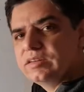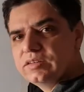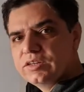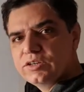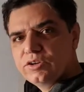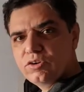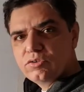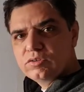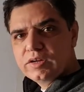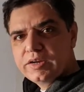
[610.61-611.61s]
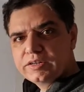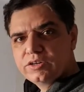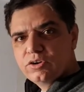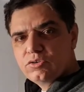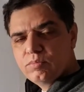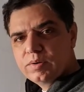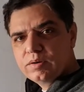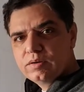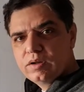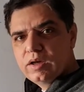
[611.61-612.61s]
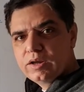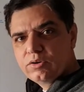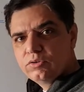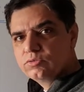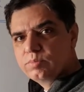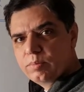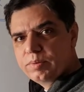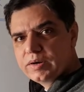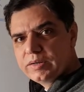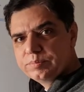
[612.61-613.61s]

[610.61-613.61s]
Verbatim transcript: it cannot the gate cannot open and close properly